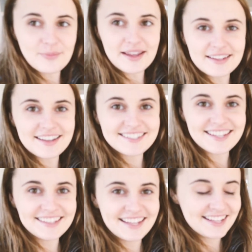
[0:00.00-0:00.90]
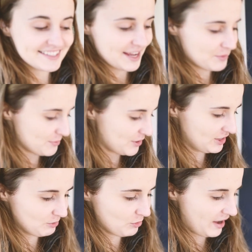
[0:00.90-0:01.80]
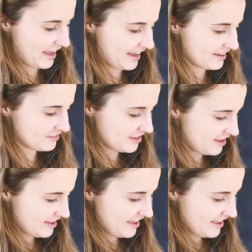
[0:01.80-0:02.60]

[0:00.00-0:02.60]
of my seedlings. I'm going to put them away